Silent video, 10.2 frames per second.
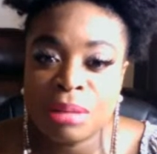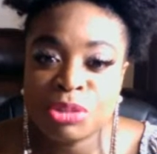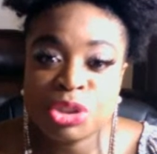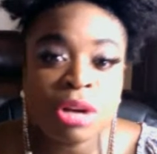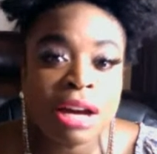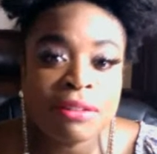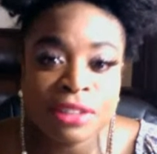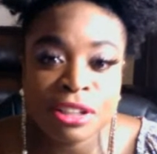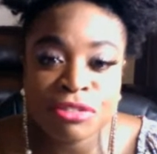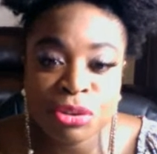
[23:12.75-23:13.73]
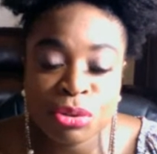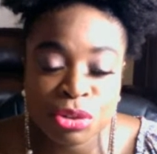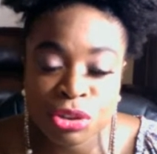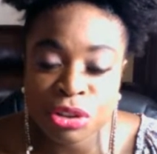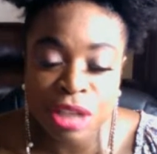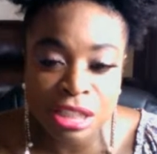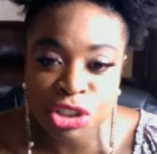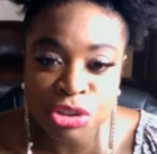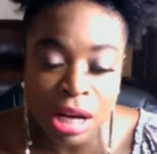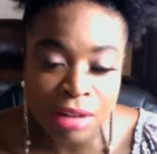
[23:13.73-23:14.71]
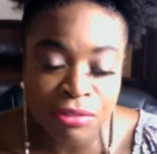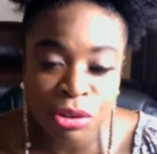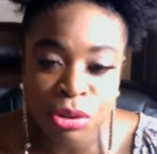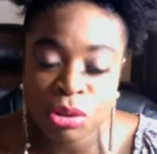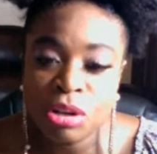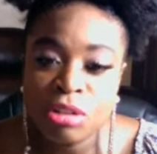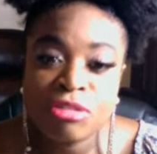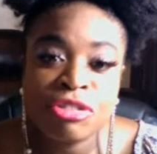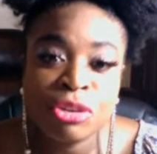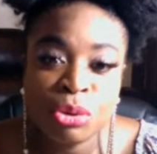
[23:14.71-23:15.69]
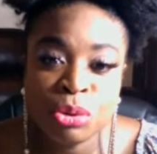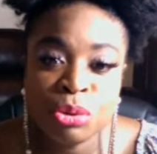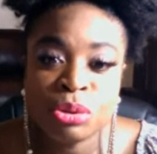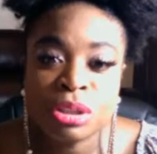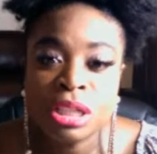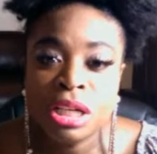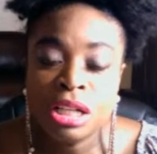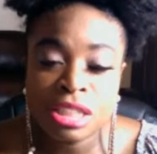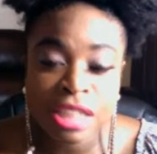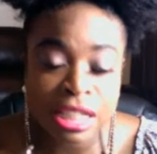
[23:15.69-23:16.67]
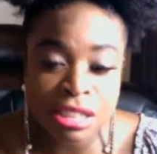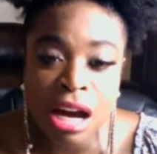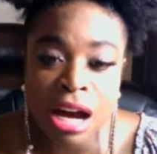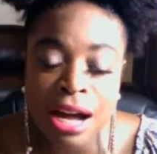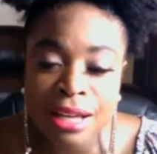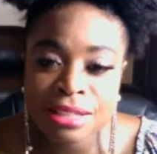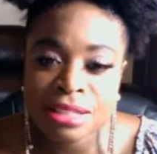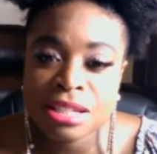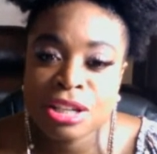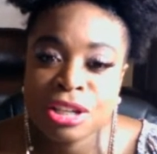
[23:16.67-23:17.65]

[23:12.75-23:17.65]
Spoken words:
travel if you can travel, food, TikToks.